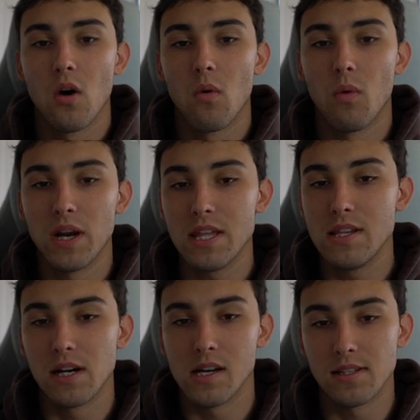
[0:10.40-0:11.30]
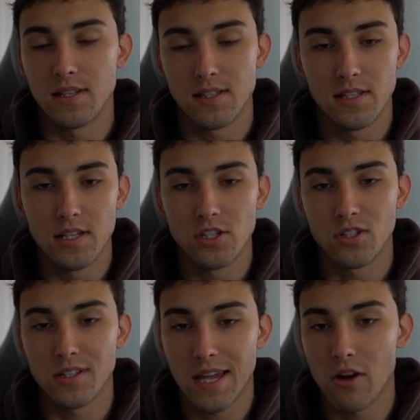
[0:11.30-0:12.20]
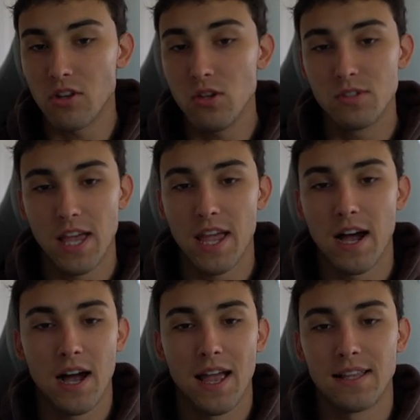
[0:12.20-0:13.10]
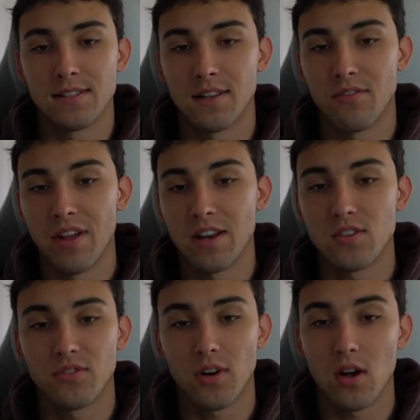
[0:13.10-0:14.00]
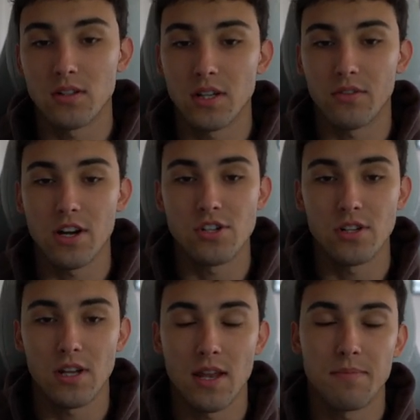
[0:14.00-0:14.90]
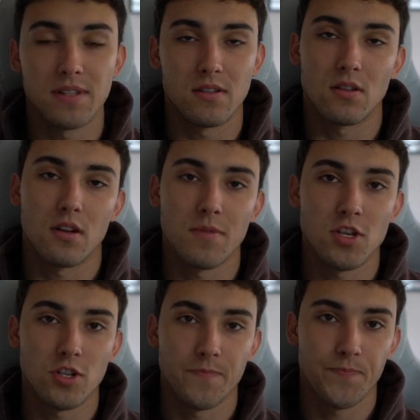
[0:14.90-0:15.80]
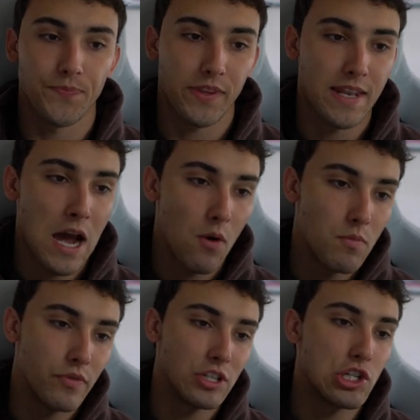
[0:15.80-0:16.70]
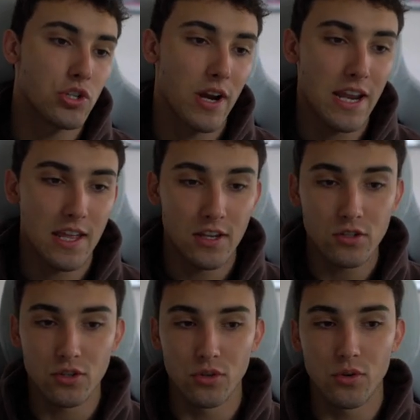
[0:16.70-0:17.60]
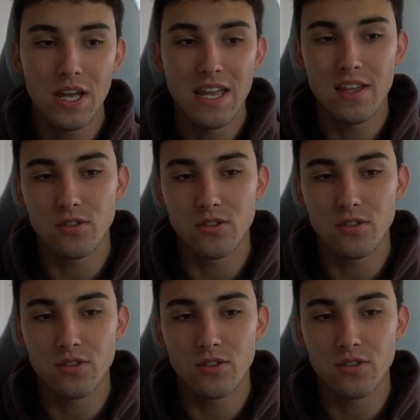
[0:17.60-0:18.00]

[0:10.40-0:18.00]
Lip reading: what he does is he teaches us how to use AI as an advantage for content creation and business automation. Now, moving straight into his